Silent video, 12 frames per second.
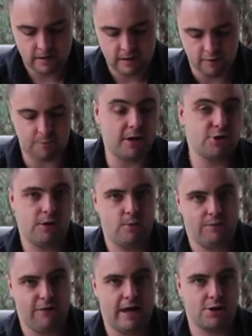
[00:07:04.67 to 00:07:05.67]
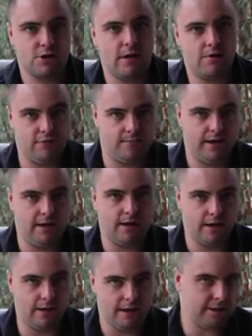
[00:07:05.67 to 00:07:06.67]
Especially with flashlights. For me,
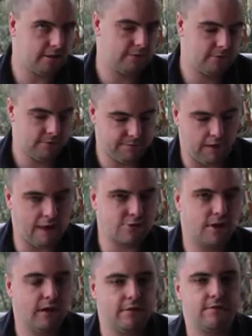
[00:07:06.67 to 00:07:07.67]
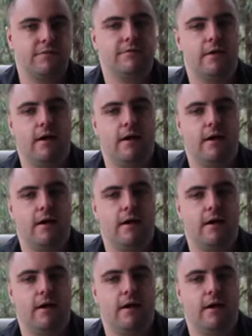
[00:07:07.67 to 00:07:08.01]
I like flashlights.